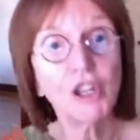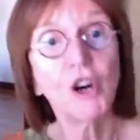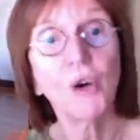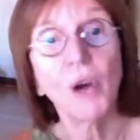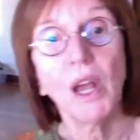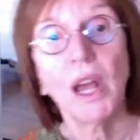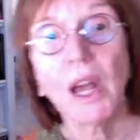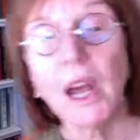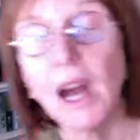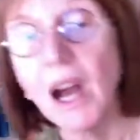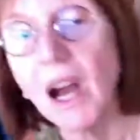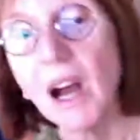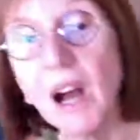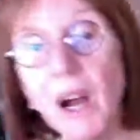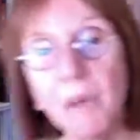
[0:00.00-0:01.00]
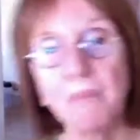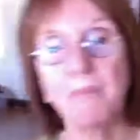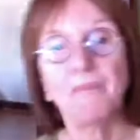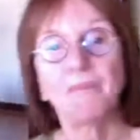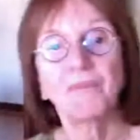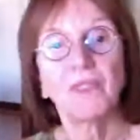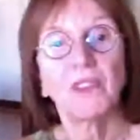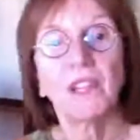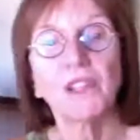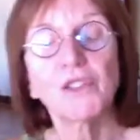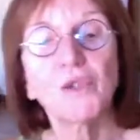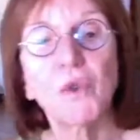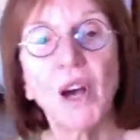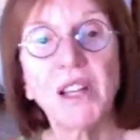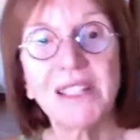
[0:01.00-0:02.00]
know,
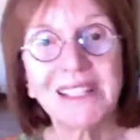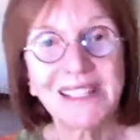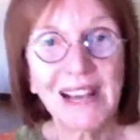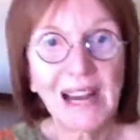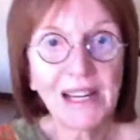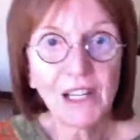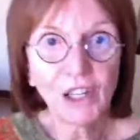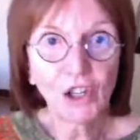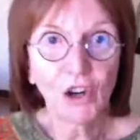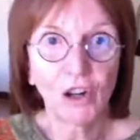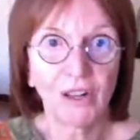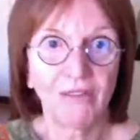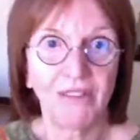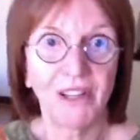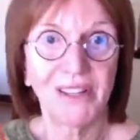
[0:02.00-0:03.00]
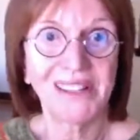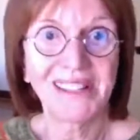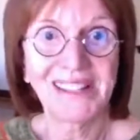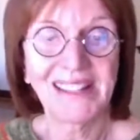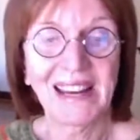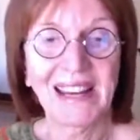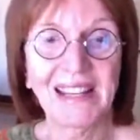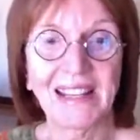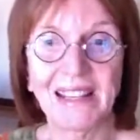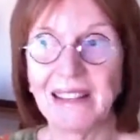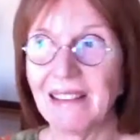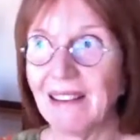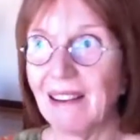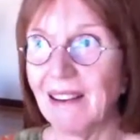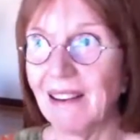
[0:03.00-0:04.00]
there's a designer called Vera
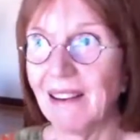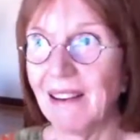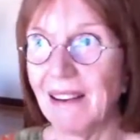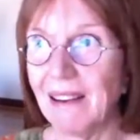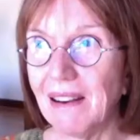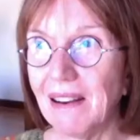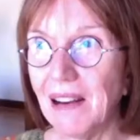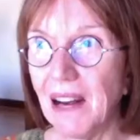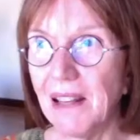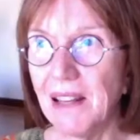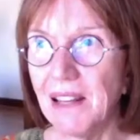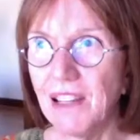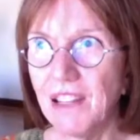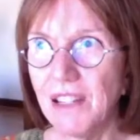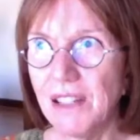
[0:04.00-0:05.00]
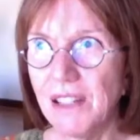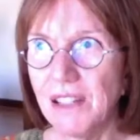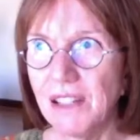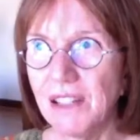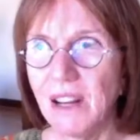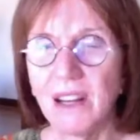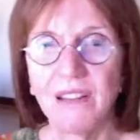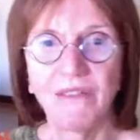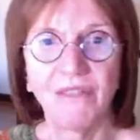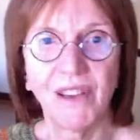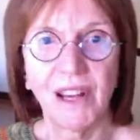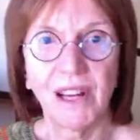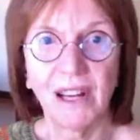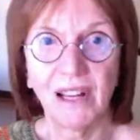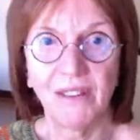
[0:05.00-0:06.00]
Sannon, and I think she's Sun
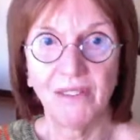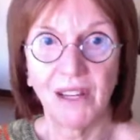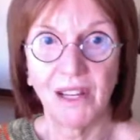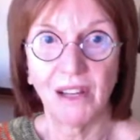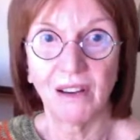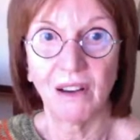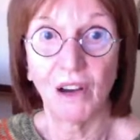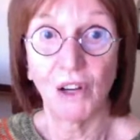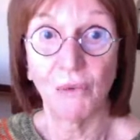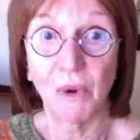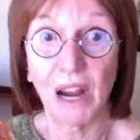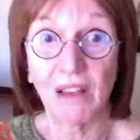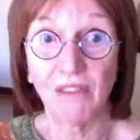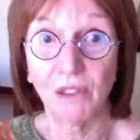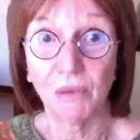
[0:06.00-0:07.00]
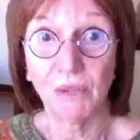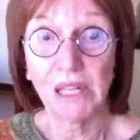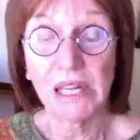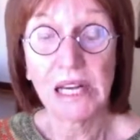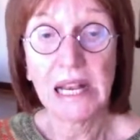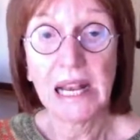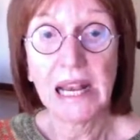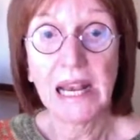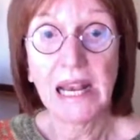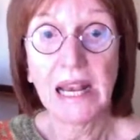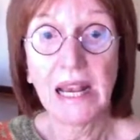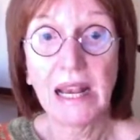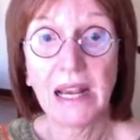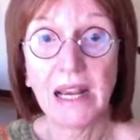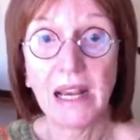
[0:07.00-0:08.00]
Fun Living on Ravelry.
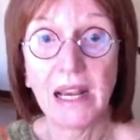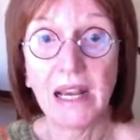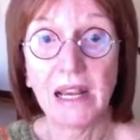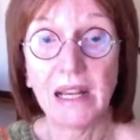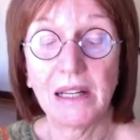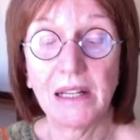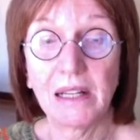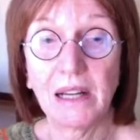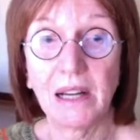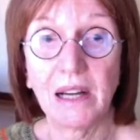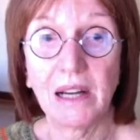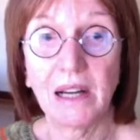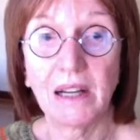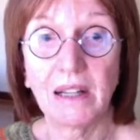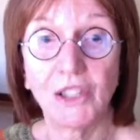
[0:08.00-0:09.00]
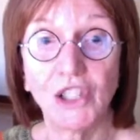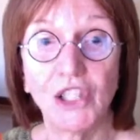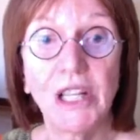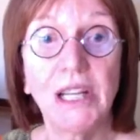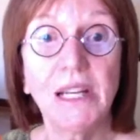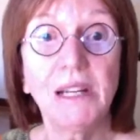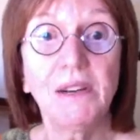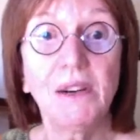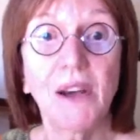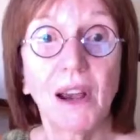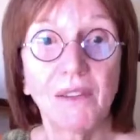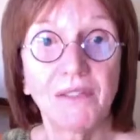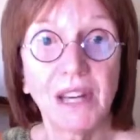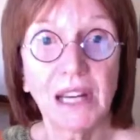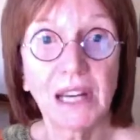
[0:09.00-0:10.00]
And
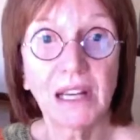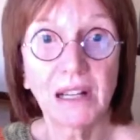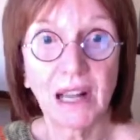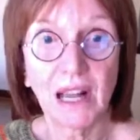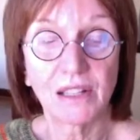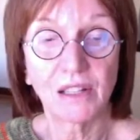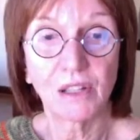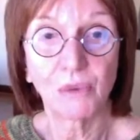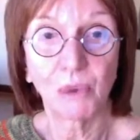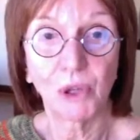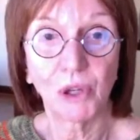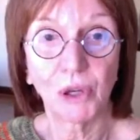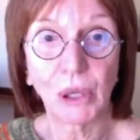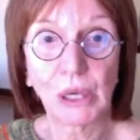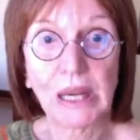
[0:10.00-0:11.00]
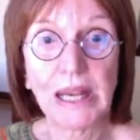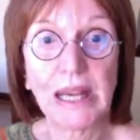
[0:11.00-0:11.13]
I've taken classes with her,